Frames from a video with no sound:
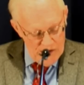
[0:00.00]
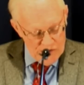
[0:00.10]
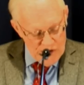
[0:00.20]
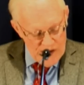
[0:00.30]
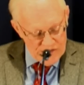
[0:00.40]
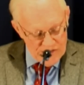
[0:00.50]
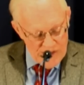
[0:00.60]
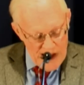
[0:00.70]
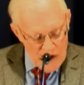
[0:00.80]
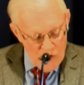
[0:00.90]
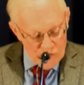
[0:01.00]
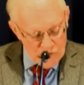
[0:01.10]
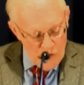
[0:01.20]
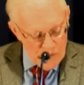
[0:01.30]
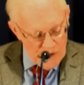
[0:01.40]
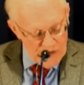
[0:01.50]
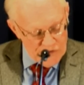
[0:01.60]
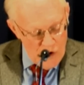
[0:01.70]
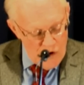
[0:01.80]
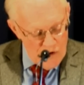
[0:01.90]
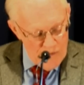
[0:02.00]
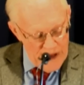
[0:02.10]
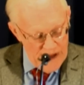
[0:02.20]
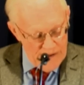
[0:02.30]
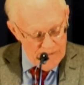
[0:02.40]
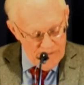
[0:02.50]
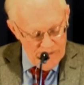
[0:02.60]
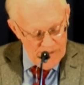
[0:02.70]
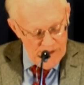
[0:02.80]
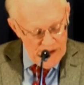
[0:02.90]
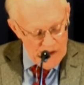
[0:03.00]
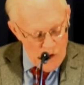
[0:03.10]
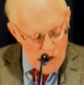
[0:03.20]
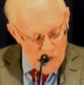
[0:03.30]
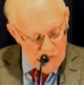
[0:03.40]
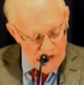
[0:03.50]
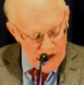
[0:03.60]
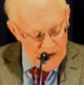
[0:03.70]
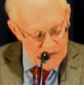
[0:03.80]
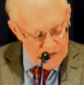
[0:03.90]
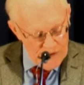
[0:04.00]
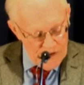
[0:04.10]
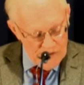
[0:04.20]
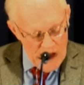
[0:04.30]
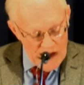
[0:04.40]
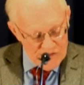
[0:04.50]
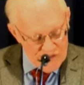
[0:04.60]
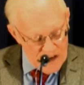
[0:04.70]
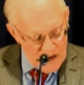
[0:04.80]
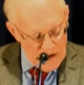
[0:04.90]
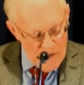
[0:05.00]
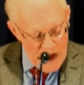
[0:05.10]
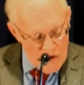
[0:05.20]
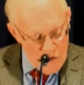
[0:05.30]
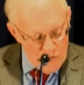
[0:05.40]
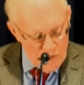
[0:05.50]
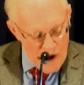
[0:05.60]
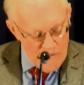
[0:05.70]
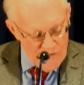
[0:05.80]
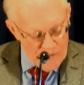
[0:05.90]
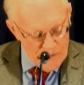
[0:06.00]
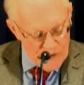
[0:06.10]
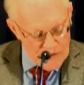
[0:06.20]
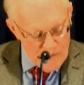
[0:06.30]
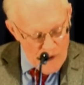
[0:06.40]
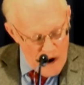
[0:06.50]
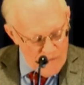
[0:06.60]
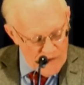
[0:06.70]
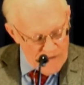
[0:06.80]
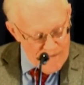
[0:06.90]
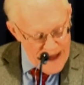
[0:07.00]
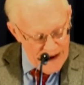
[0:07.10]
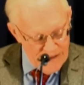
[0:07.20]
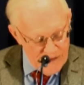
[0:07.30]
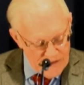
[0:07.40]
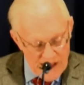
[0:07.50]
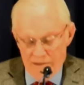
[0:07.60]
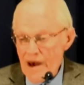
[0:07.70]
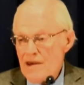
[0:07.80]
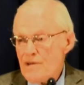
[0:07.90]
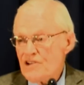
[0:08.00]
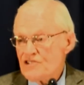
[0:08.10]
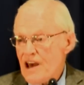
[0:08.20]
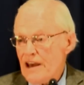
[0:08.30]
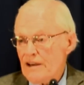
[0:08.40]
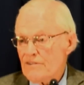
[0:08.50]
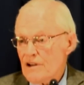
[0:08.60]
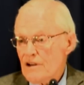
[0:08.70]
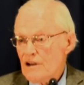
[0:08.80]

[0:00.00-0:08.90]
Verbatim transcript: Just as I also please all men in all things, not seeking my own profit, but the profit of many, that they may be saved.